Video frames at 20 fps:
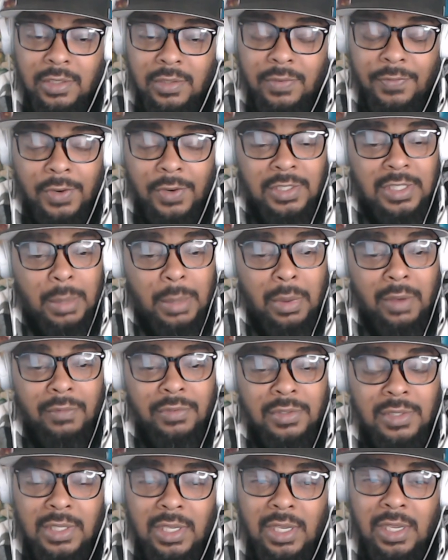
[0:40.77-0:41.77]
The first time I ever
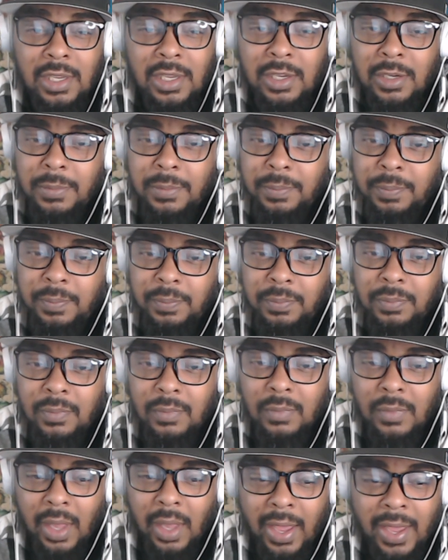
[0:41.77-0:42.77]
seen him,
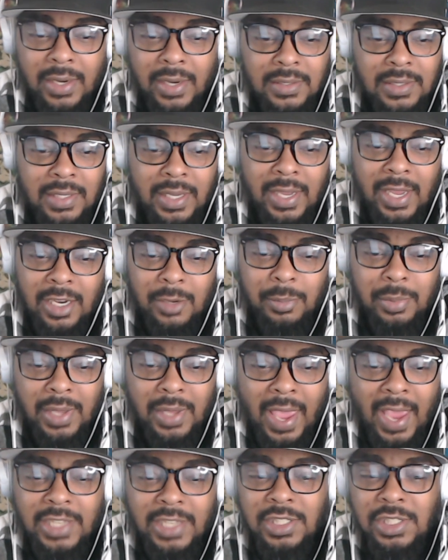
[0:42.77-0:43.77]
I had to say, had to be
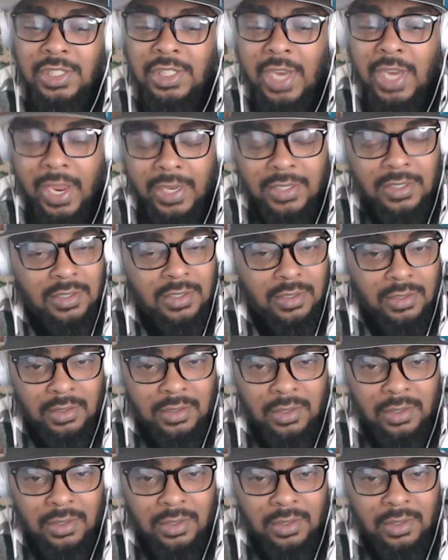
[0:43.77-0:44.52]
Action Jackson.